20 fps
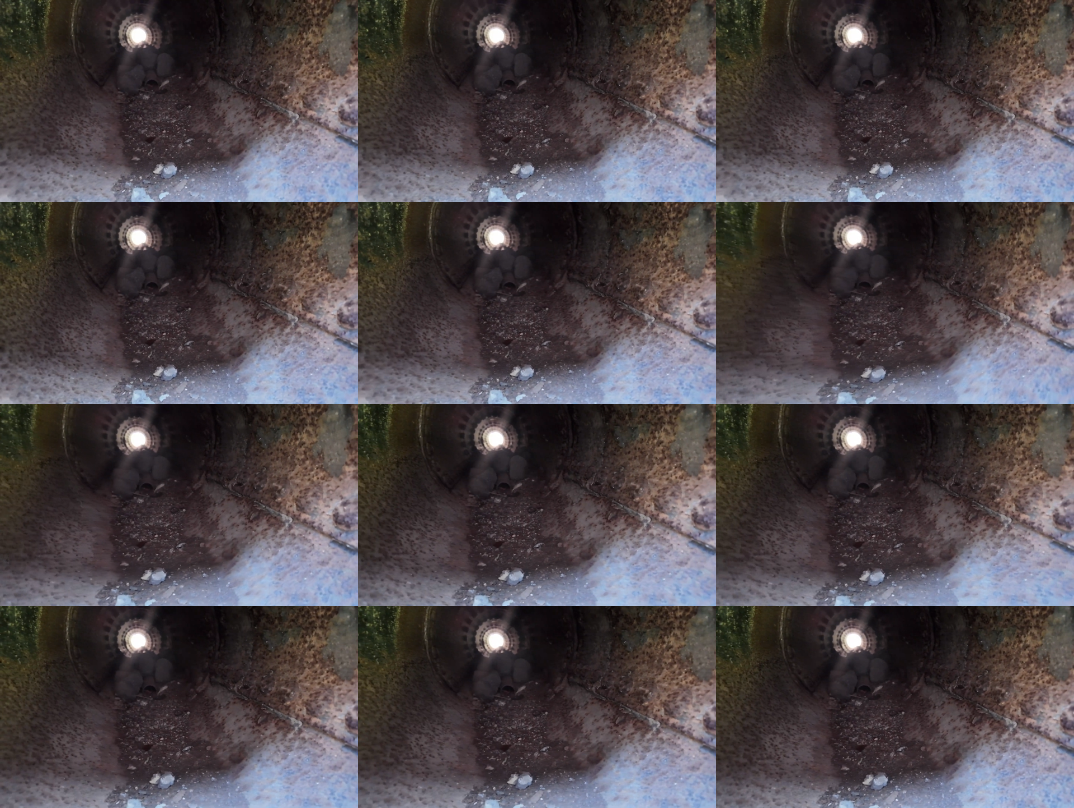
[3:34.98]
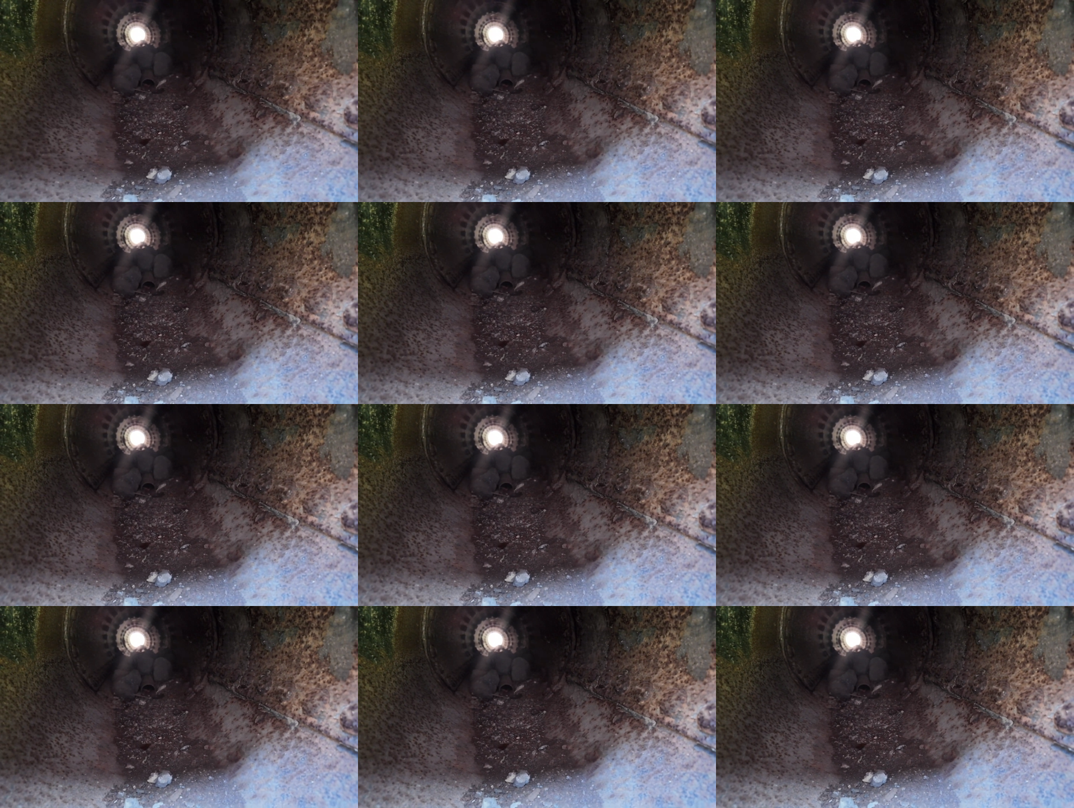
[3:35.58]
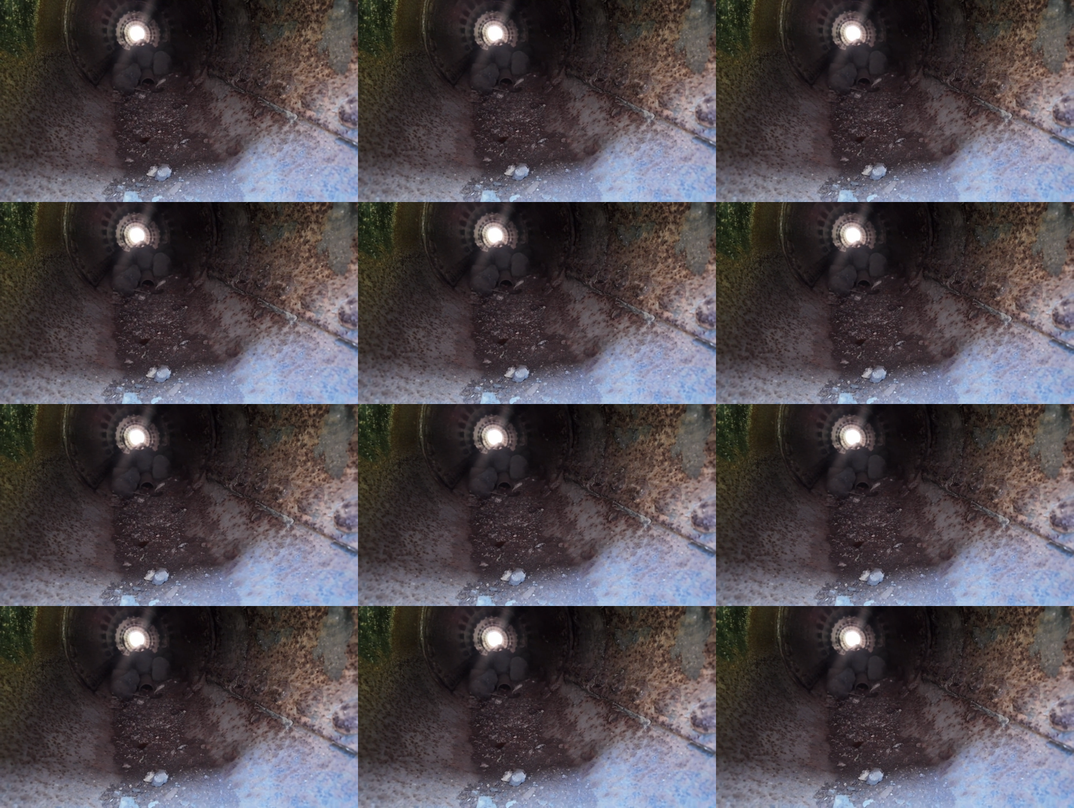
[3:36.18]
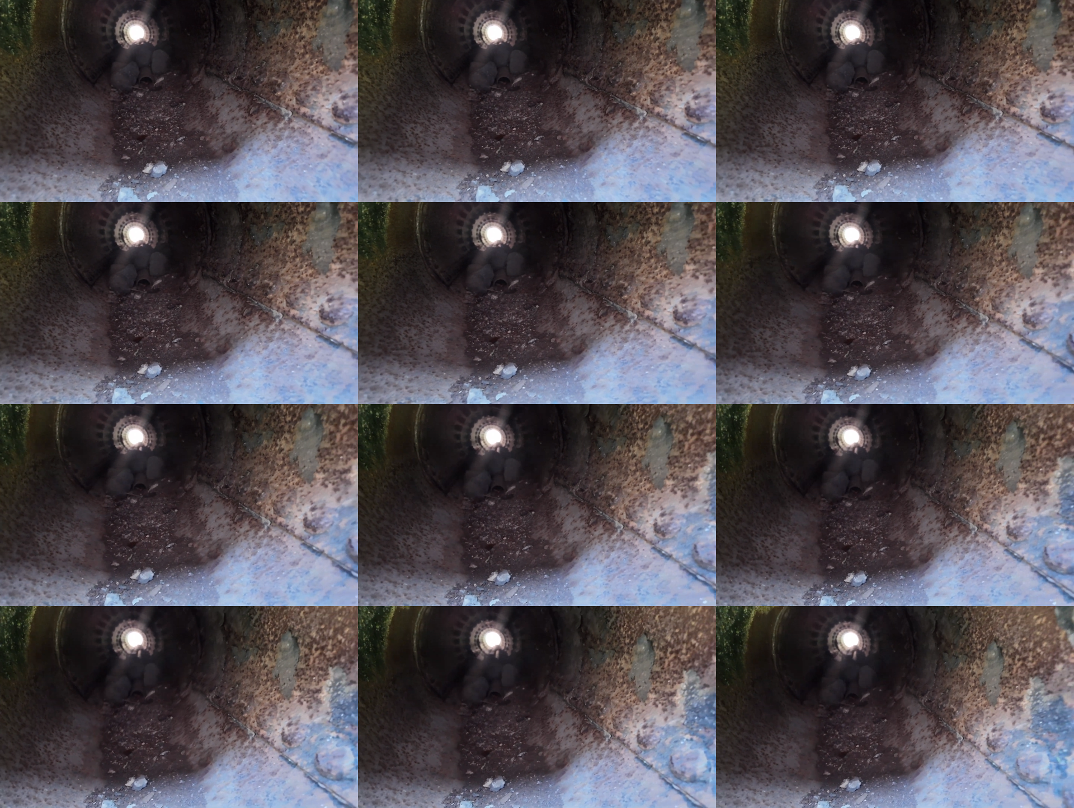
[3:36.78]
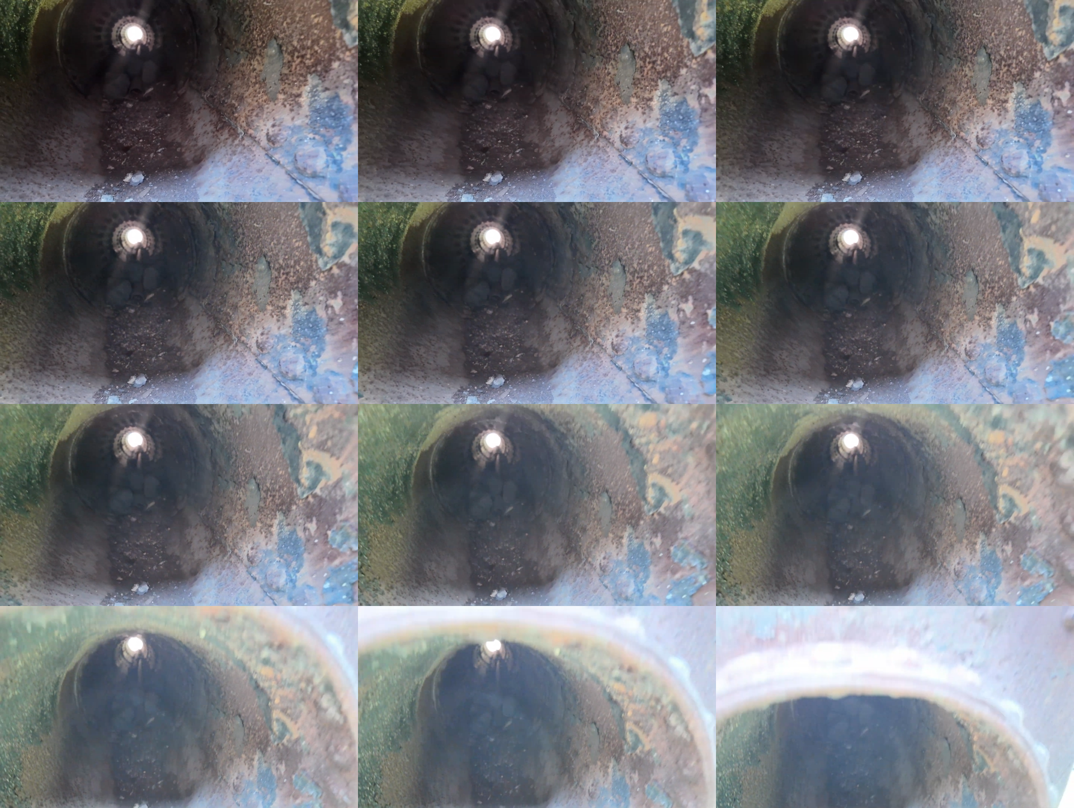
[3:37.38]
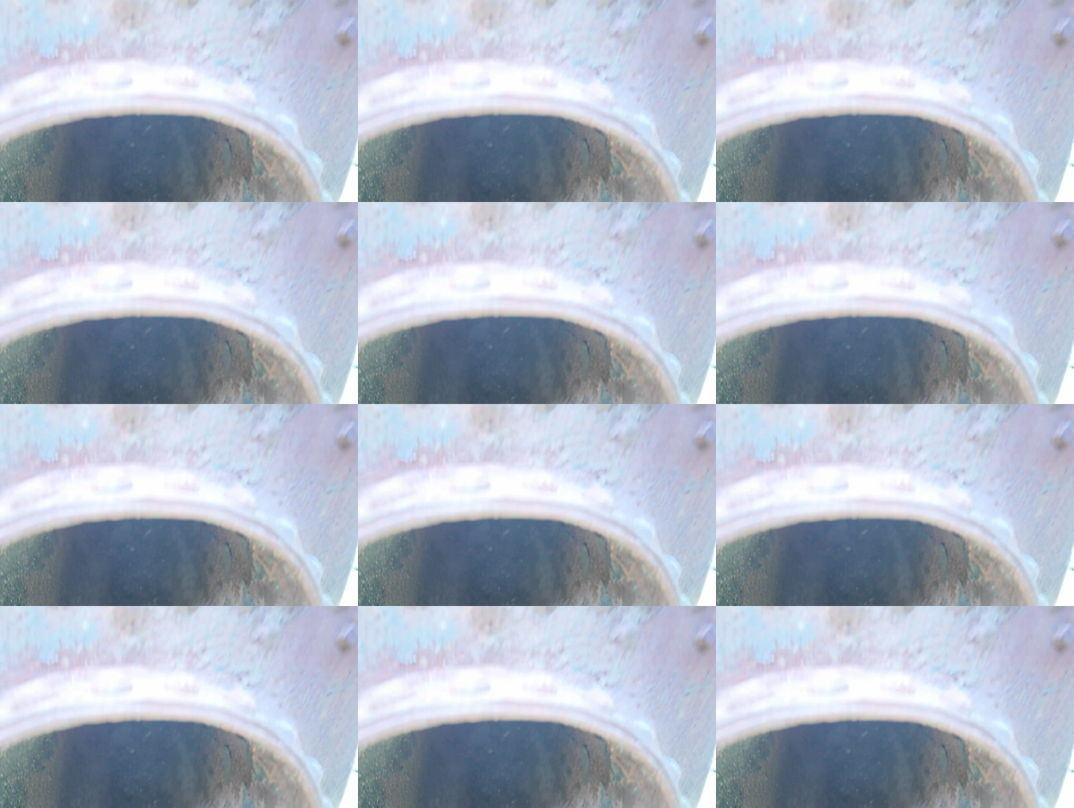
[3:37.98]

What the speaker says: No face is visible, so there are no lips to read.